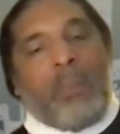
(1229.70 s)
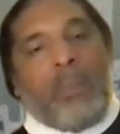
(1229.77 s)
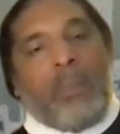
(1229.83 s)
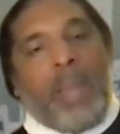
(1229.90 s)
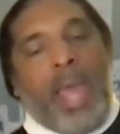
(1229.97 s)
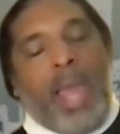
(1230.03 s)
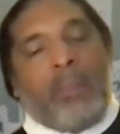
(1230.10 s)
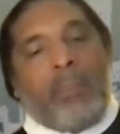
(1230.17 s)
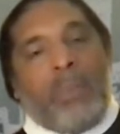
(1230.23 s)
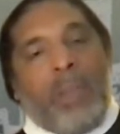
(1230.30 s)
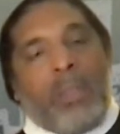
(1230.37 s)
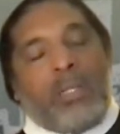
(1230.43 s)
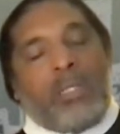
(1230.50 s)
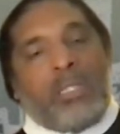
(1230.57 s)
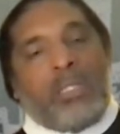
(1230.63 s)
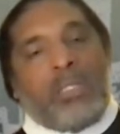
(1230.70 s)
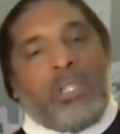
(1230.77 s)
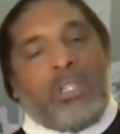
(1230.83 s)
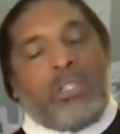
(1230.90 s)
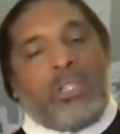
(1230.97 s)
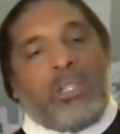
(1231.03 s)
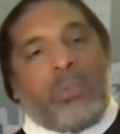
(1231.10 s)
black brothers and
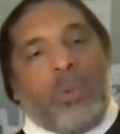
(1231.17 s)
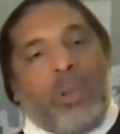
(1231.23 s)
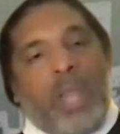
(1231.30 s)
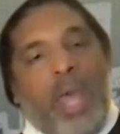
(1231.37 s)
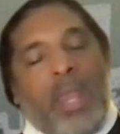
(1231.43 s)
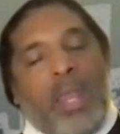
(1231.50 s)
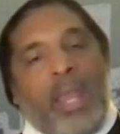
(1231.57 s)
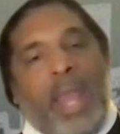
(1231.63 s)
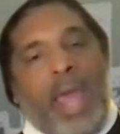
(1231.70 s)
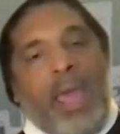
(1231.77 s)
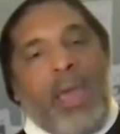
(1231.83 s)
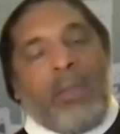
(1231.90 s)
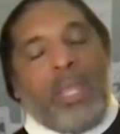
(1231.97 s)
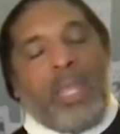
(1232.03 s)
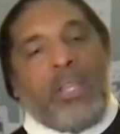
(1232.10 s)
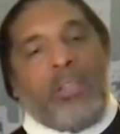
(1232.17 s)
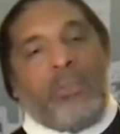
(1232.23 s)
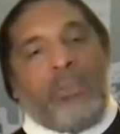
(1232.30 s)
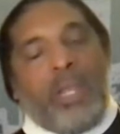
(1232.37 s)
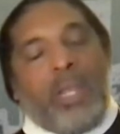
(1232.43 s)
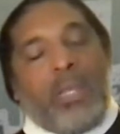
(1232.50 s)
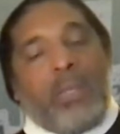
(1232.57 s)
sisters were not allowed
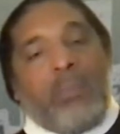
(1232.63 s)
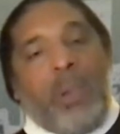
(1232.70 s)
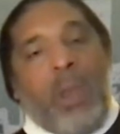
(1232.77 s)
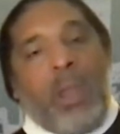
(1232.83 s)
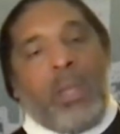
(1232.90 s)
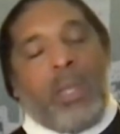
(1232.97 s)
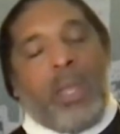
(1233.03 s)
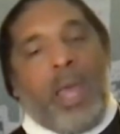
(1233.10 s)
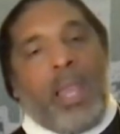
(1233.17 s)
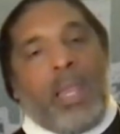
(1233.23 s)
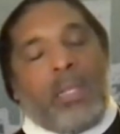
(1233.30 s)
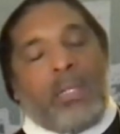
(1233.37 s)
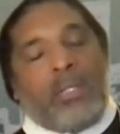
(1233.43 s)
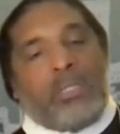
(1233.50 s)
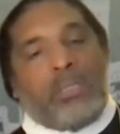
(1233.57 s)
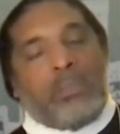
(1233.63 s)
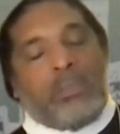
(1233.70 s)
entry into Barton College.